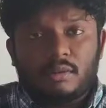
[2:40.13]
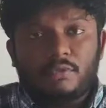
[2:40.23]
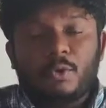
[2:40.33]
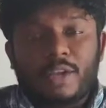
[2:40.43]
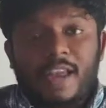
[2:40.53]

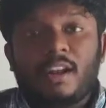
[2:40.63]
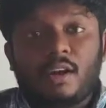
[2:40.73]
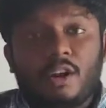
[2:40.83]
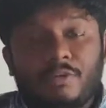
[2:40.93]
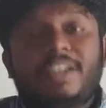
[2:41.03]
if you can
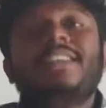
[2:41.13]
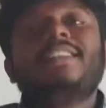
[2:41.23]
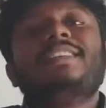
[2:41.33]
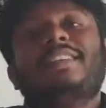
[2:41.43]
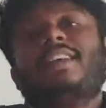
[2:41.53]

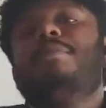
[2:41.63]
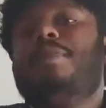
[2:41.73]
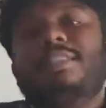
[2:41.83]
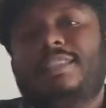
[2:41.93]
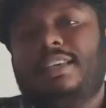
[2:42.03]
confidently stand up
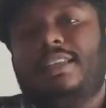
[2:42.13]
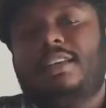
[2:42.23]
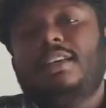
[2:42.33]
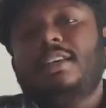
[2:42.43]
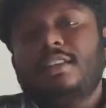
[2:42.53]
and say that
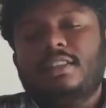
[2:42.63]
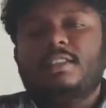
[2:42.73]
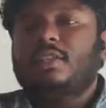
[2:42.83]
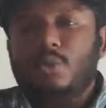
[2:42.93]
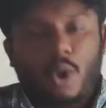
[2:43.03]
this
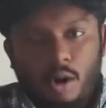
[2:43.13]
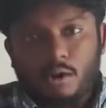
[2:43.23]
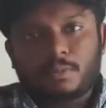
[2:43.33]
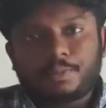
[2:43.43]
is wrong,